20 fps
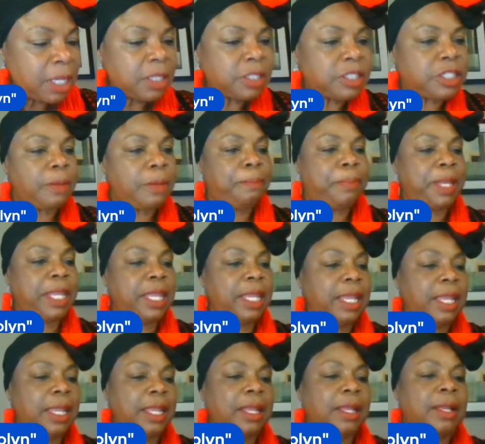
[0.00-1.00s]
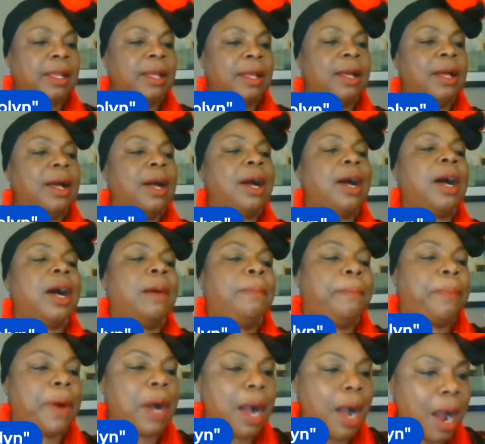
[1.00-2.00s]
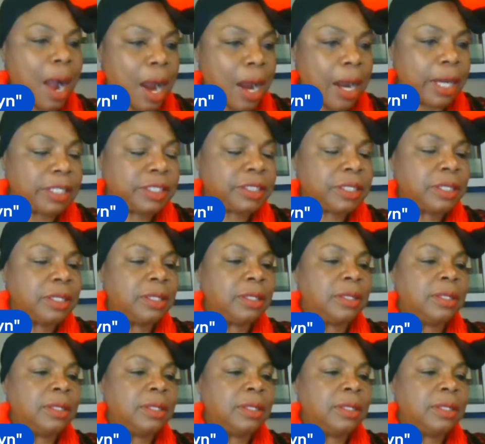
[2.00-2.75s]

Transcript: to being a part